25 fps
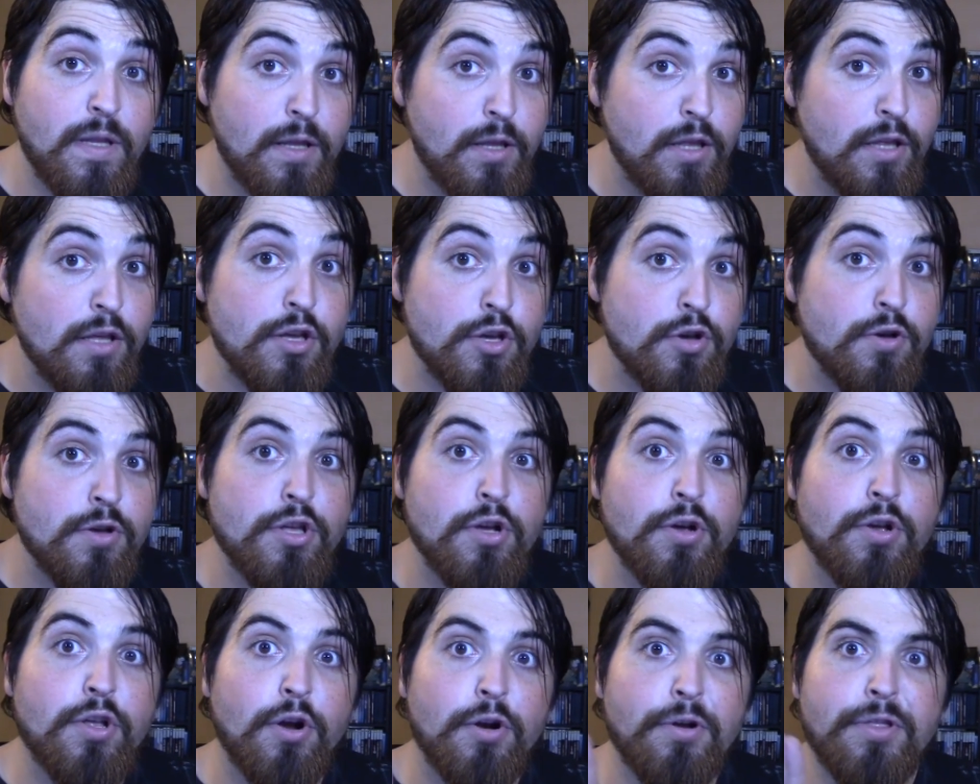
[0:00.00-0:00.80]
you, you
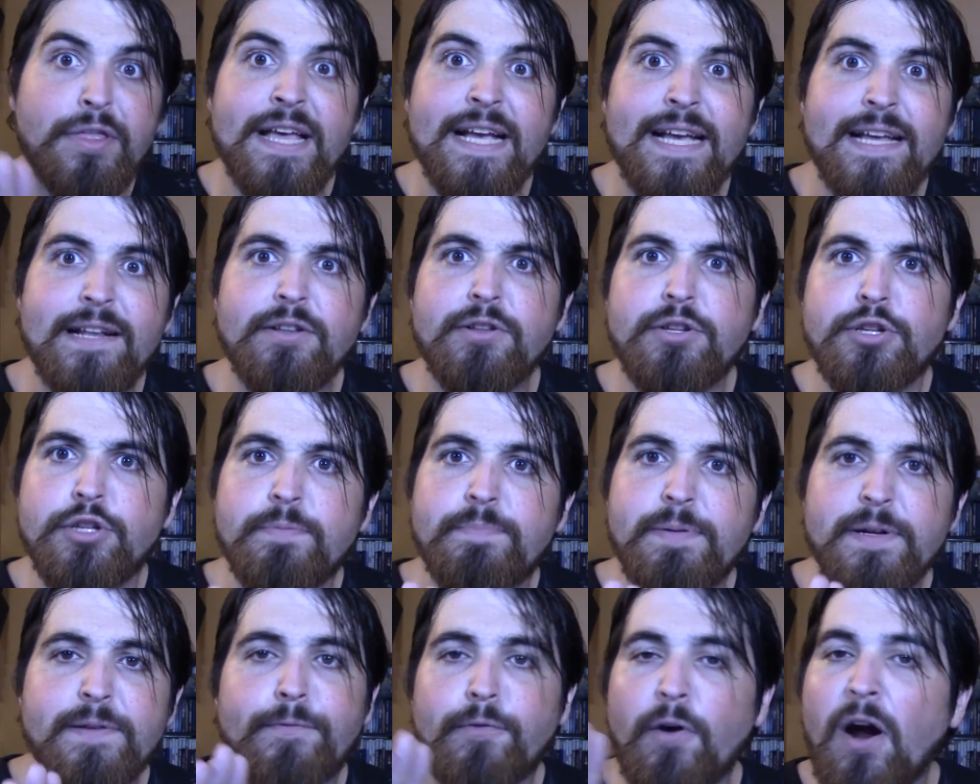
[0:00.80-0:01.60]
you're thinking,
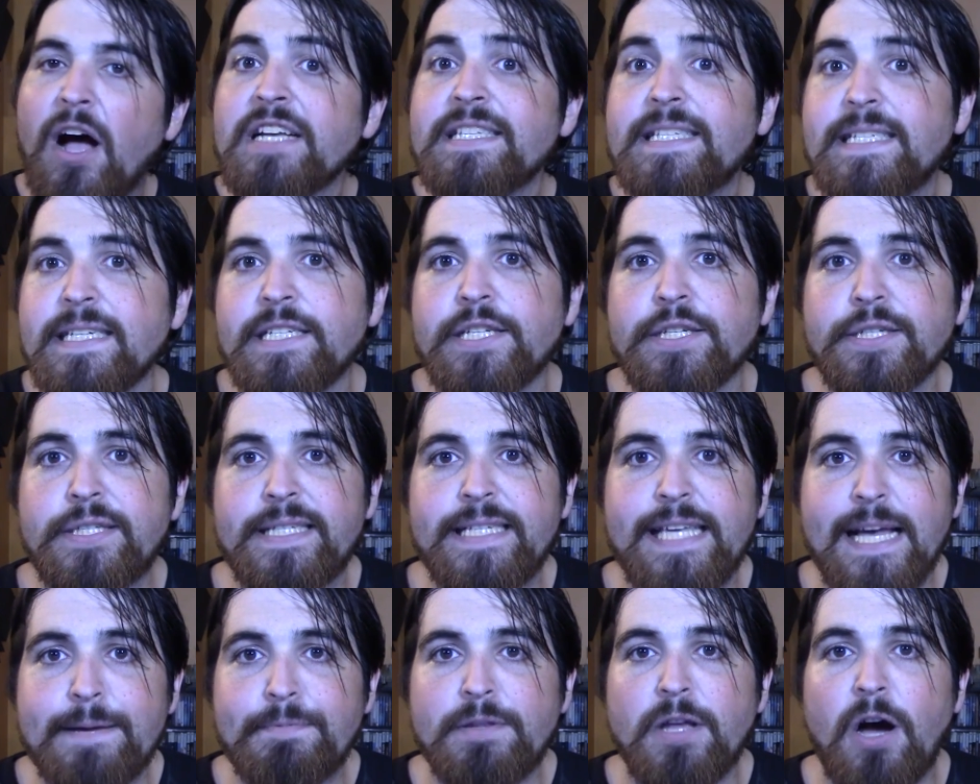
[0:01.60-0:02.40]
but frosted. You
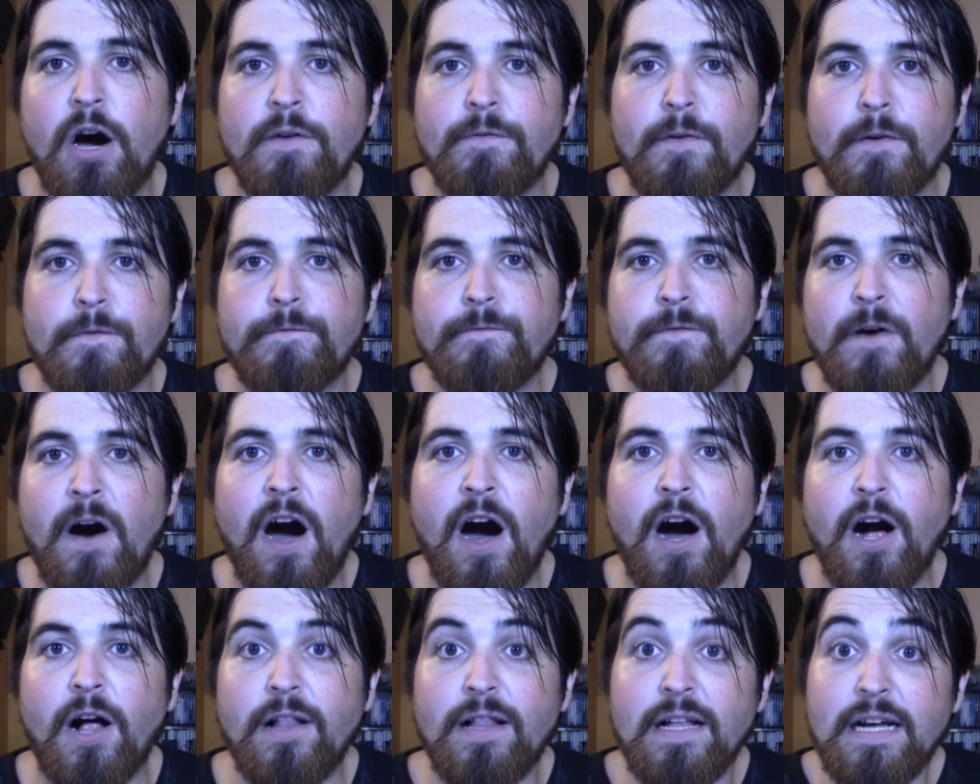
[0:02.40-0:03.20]
skipped over
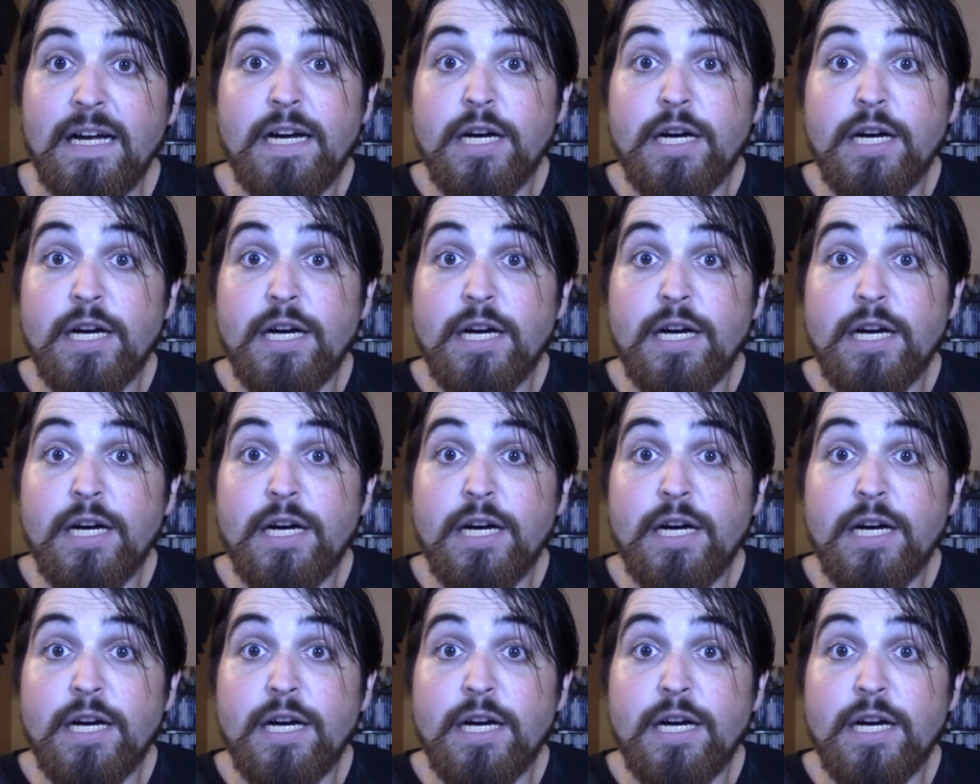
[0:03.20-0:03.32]
fall.